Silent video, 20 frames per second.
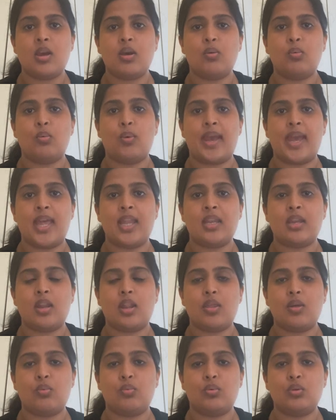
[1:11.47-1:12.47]
when
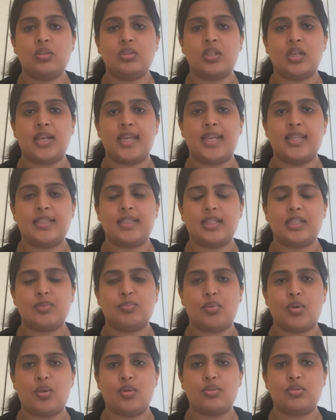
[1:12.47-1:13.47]
the water is
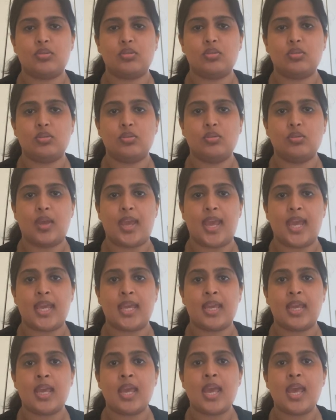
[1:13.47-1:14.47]
exposed to
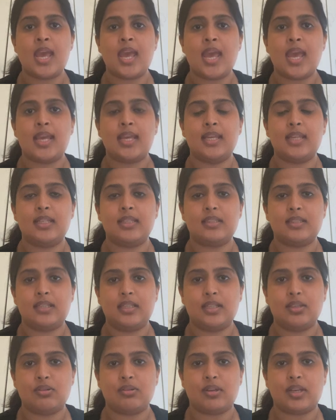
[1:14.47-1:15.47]
a heat
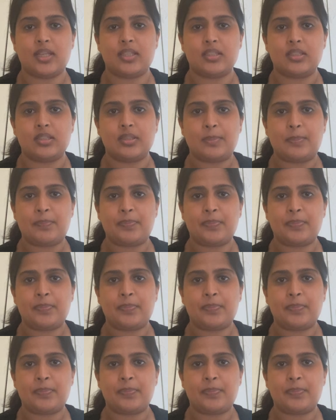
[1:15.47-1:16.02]
decrease.